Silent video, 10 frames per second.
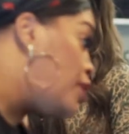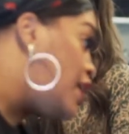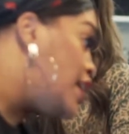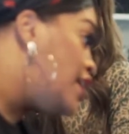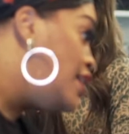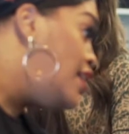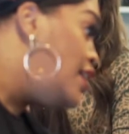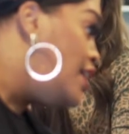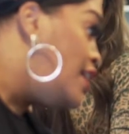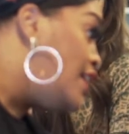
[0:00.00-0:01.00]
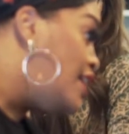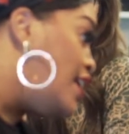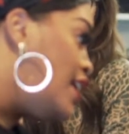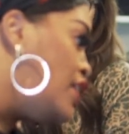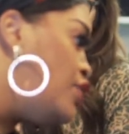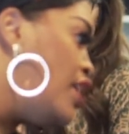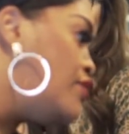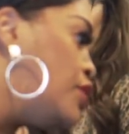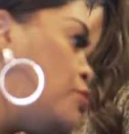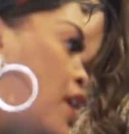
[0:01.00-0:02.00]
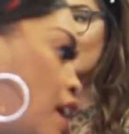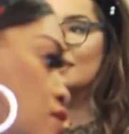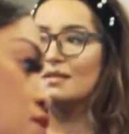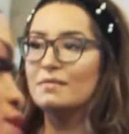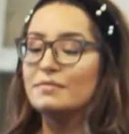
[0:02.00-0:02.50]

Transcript: worry. Get enjoying. Yeah, and you have to brows.